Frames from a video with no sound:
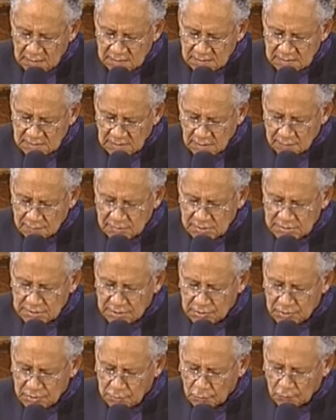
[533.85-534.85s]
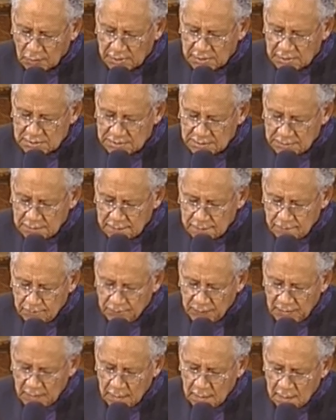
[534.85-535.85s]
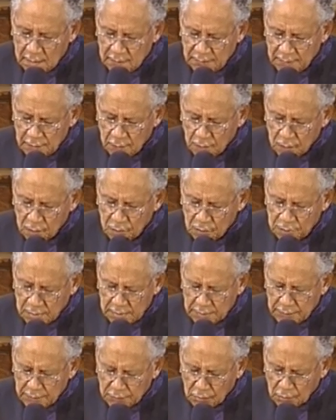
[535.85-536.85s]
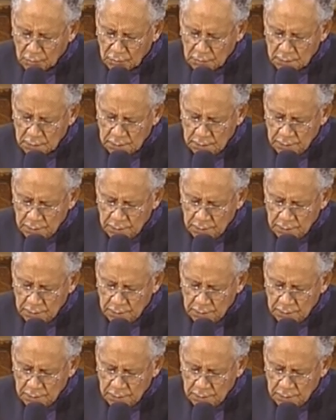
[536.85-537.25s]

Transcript: some situation that they are going through.